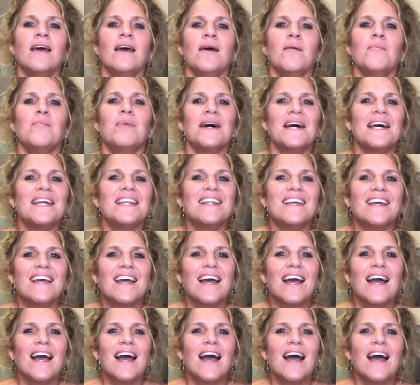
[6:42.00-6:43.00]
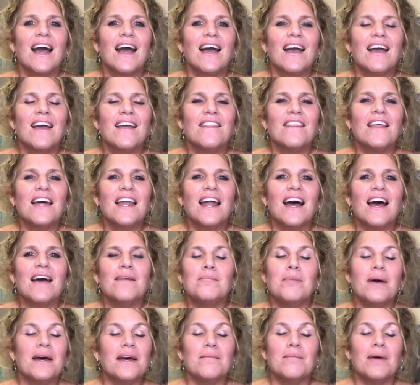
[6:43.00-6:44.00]
But I
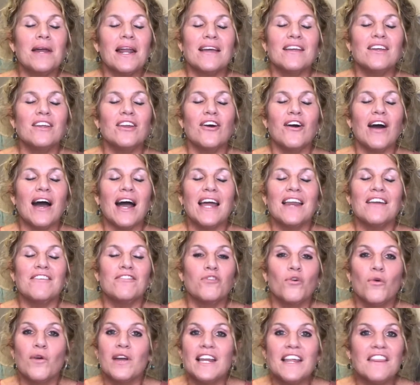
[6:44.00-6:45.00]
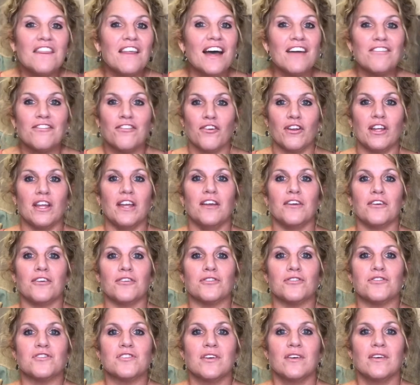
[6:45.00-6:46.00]
had avoided that for
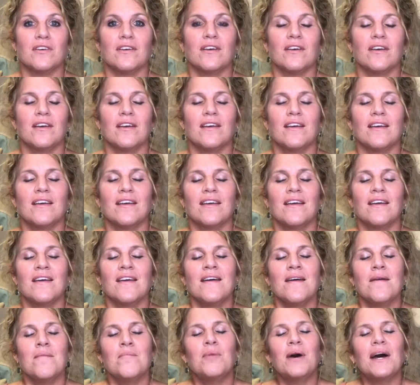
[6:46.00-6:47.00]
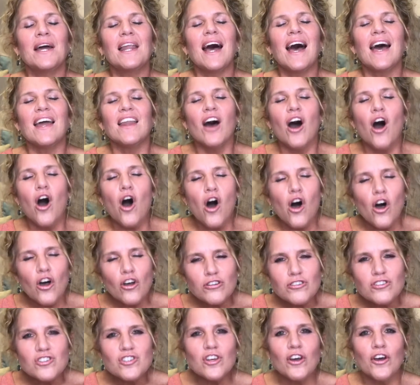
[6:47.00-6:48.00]
years. But I'd
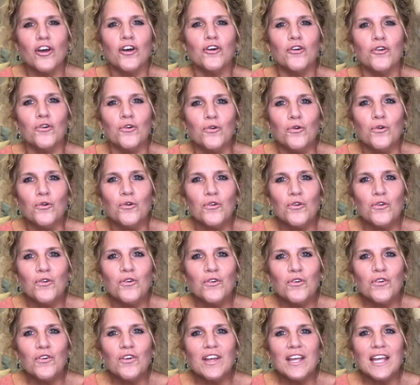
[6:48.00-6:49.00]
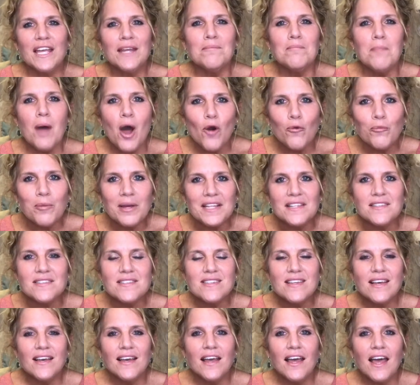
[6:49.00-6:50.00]
also, in
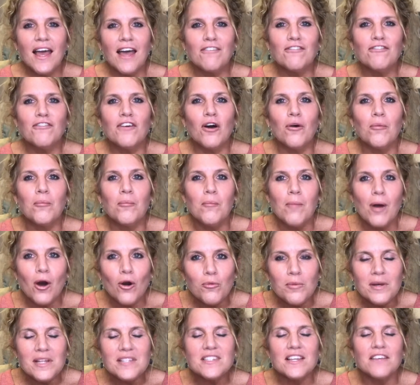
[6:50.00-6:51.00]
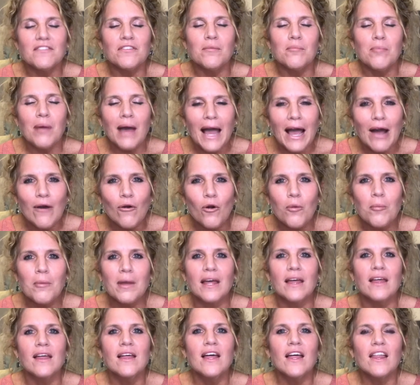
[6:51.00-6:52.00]
moments, have felt moments of
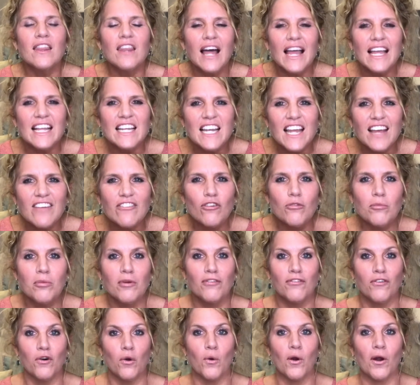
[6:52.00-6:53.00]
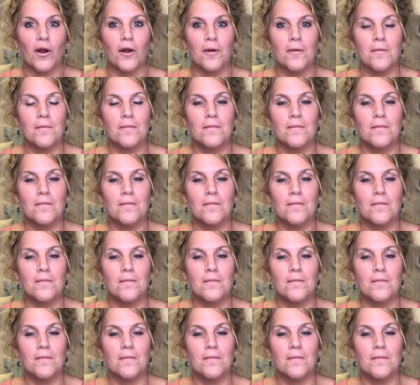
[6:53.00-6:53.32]
empowerment like never before.